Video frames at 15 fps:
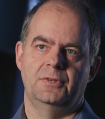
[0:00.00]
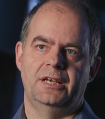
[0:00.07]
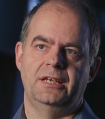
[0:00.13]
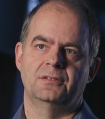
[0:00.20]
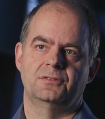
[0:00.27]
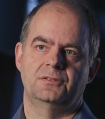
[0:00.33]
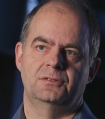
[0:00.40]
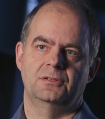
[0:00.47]

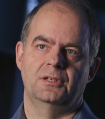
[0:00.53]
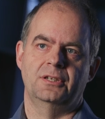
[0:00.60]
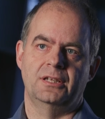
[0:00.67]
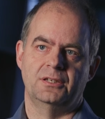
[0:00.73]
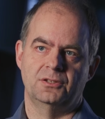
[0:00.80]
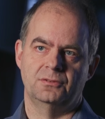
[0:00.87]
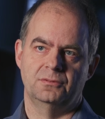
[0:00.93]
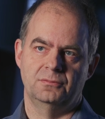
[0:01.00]
hit
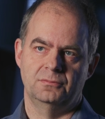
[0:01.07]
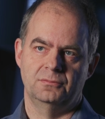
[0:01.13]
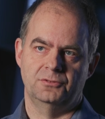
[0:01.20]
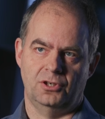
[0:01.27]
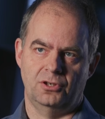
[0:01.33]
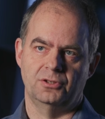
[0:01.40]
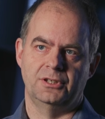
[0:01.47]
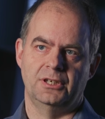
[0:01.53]
another
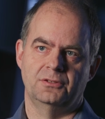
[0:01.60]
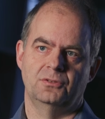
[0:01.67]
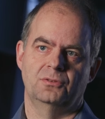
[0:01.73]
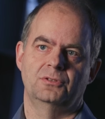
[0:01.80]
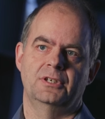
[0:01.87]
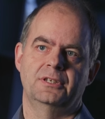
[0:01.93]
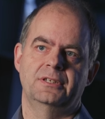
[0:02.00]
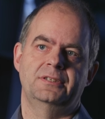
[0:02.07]
target
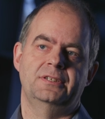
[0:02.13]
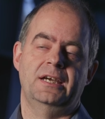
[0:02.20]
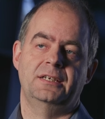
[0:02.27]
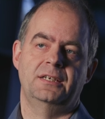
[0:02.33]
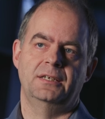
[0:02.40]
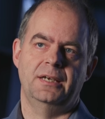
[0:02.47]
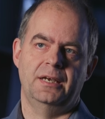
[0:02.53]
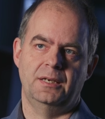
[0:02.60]
or an
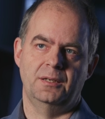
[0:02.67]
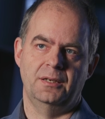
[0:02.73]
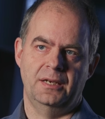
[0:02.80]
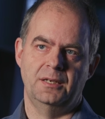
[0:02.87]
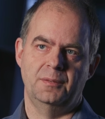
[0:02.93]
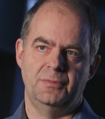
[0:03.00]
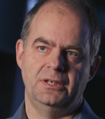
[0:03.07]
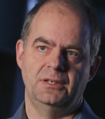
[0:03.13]
attacking en-
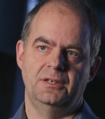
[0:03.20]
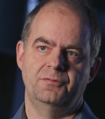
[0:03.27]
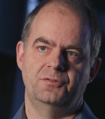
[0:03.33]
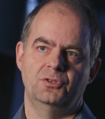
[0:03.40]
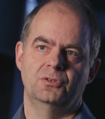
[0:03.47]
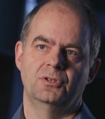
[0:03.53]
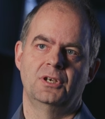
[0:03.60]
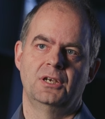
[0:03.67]
enemy
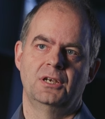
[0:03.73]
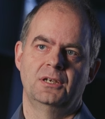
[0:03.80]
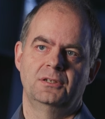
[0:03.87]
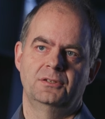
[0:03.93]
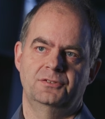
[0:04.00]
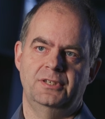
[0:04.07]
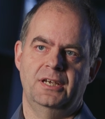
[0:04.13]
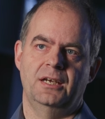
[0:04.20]
if you
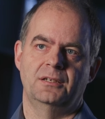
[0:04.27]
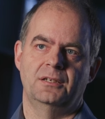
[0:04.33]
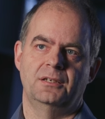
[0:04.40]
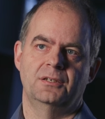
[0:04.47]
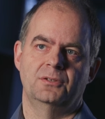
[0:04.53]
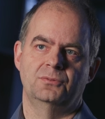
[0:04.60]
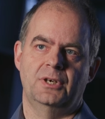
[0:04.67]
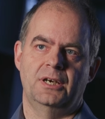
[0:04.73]
stand
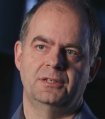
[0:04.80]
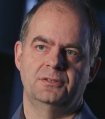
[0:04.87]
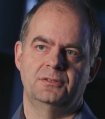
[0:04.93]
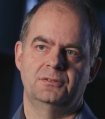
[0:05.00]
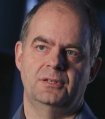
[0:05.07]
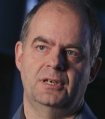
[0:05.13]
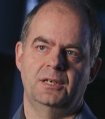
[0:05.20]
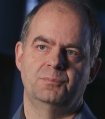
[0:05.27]
in the right
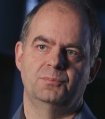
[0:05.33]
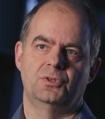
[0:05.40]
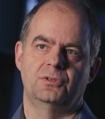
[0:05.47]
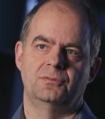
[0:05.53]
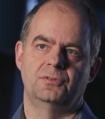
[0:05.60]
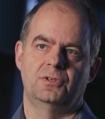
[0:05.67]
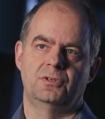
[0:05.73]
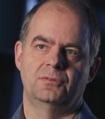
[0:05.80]
type
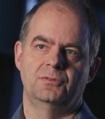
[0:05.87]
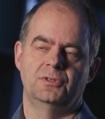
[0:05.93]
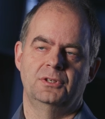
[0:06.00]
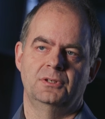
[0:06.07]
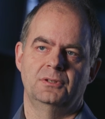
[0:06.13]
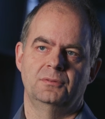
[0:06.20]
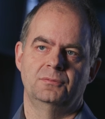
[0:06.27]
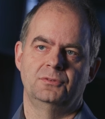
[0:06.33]
of, of
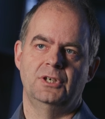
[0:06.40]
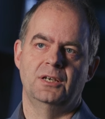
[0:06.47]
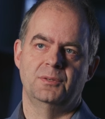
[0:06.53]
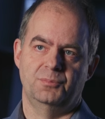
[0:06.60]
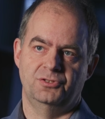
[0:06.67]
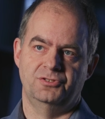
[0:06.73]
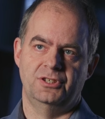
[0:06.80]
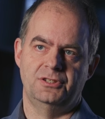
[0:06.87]
uh,
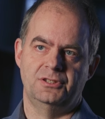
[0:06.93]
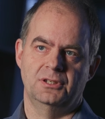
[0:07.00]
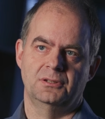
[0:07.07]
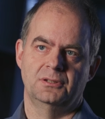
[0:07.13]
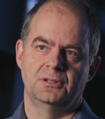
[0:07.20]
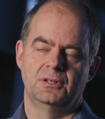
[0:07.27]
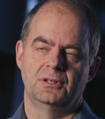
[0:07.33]
gun position.